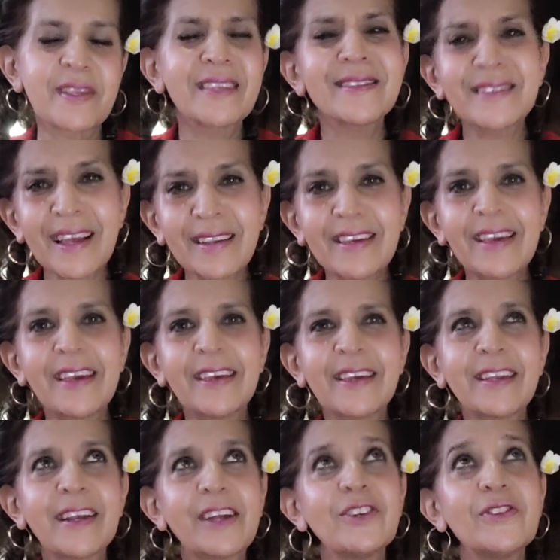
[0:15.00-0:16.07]
studying
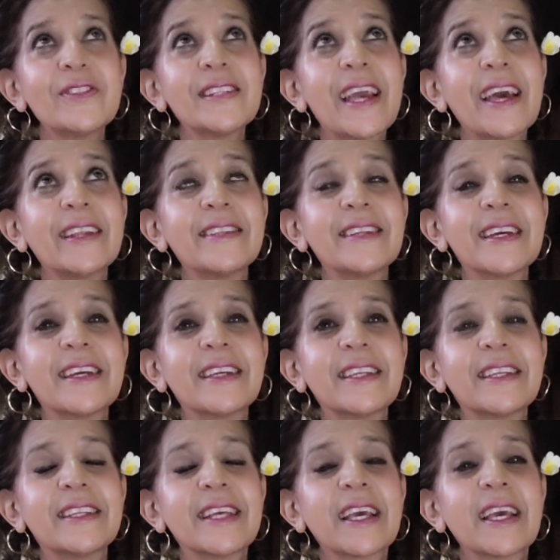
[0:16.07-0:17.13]
and understanding and
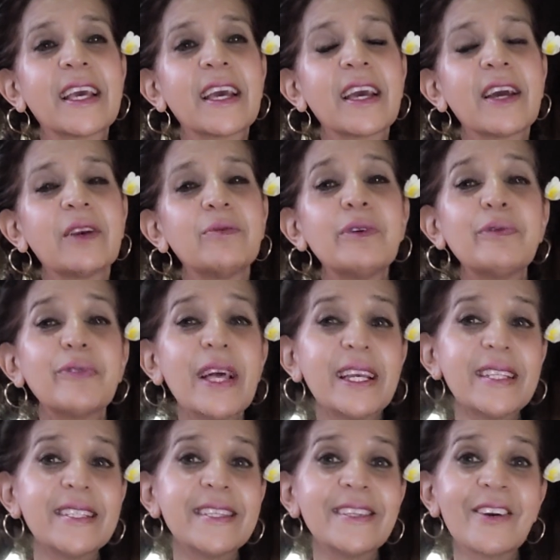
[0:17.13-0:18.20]

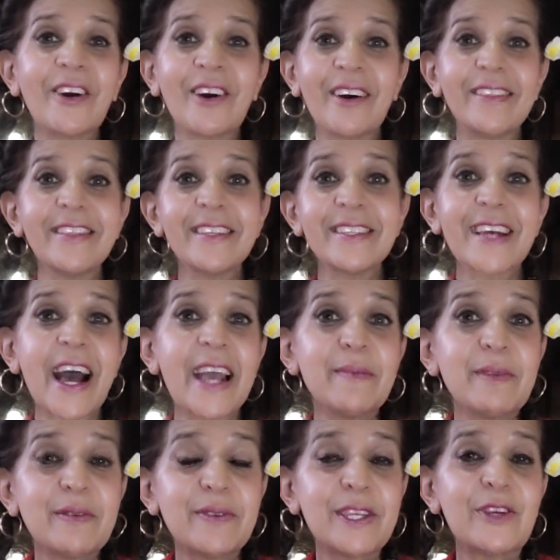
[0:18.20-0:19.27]
reflecting on the time
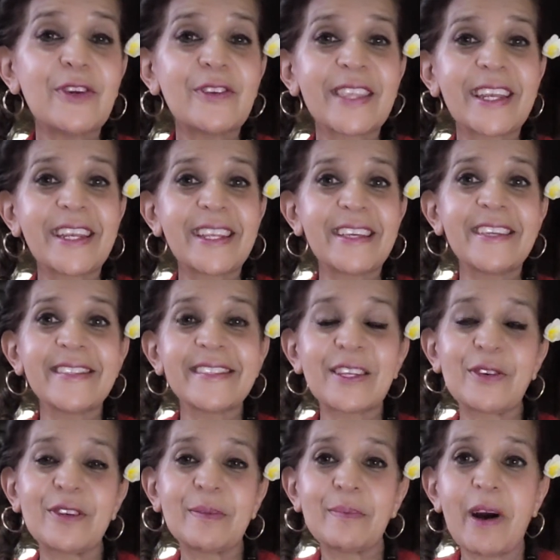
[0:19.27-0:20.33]
of year that it is
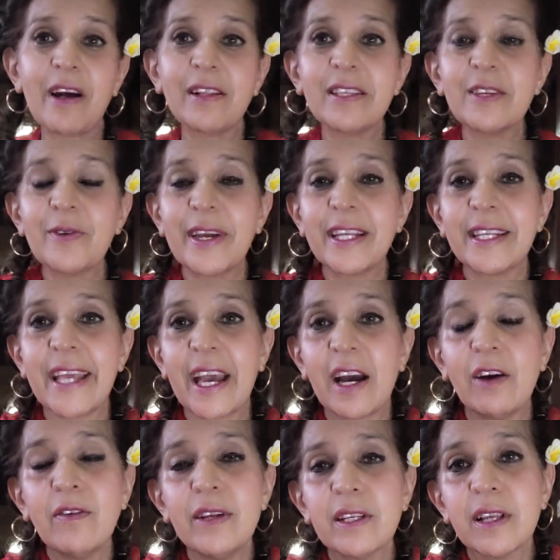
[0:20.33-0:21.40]
here in Bali right
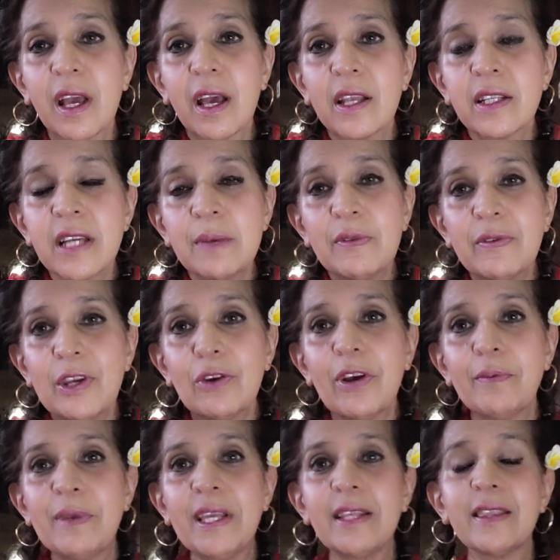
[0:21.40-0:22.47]
now. And time of year, I
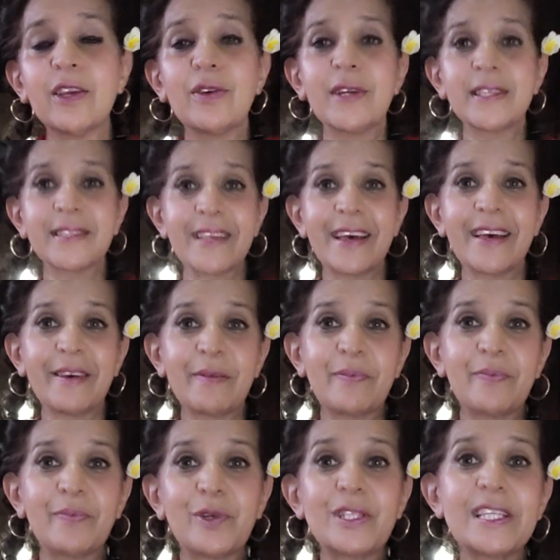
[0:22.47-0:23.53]
mean, there is a
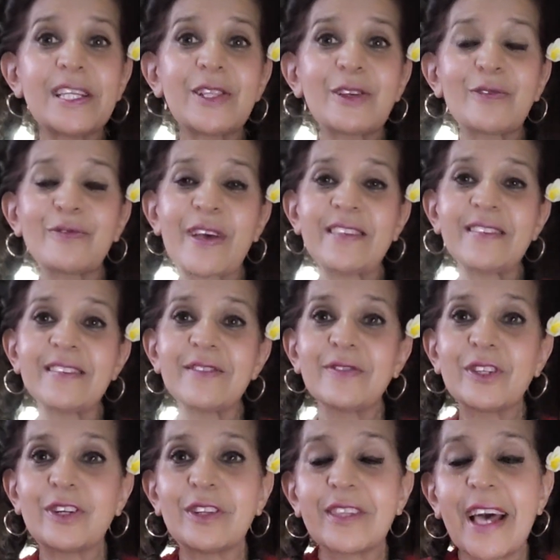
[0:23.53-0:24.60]
particular
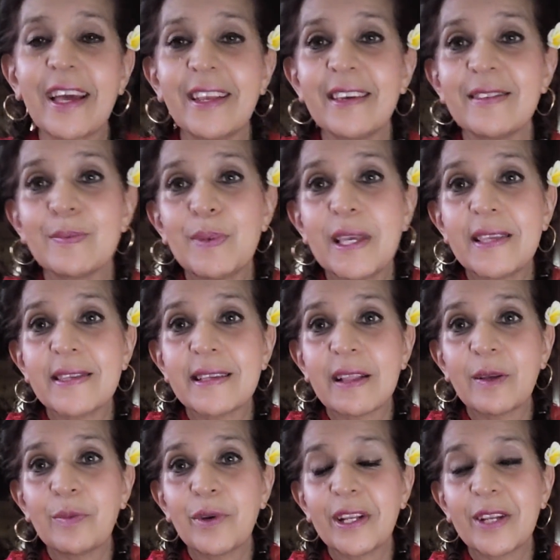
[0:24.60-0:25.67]
festival that is being
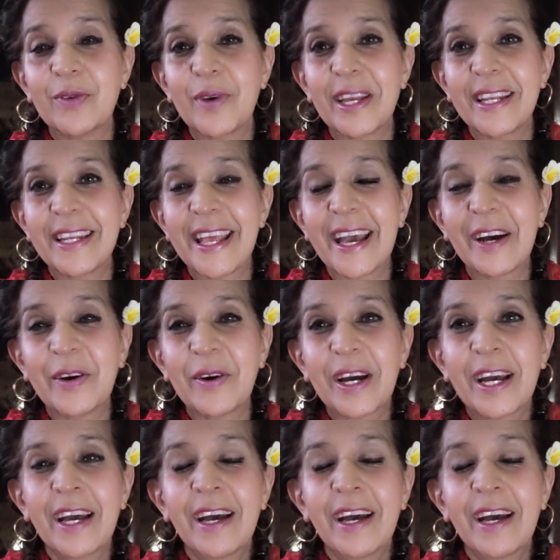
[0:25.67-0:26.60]
celebrated right now,